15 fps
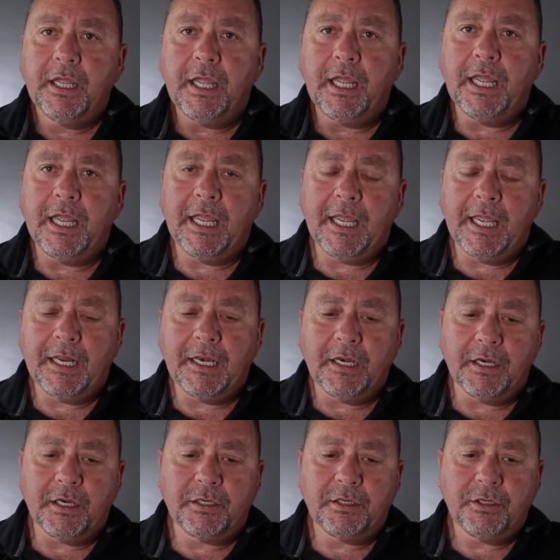
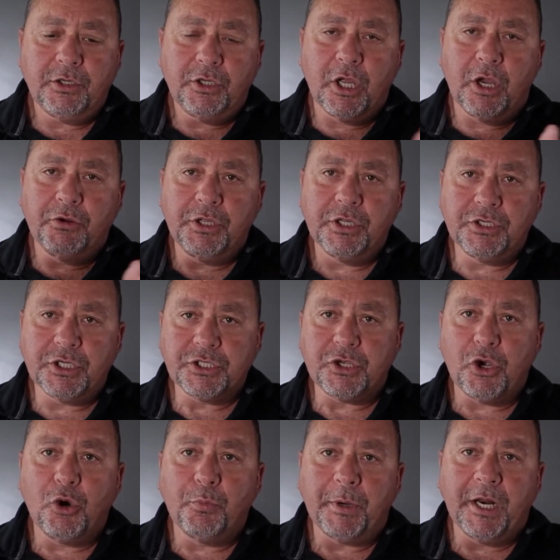and you just
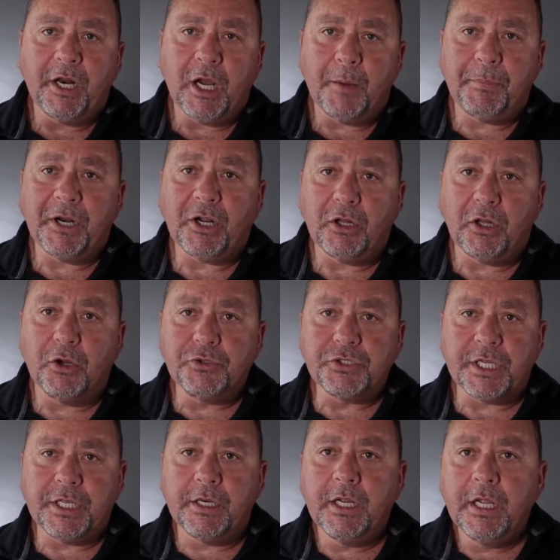open it up and close
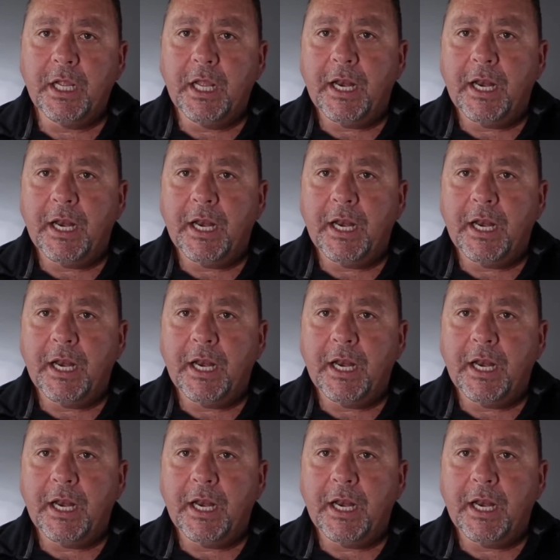it.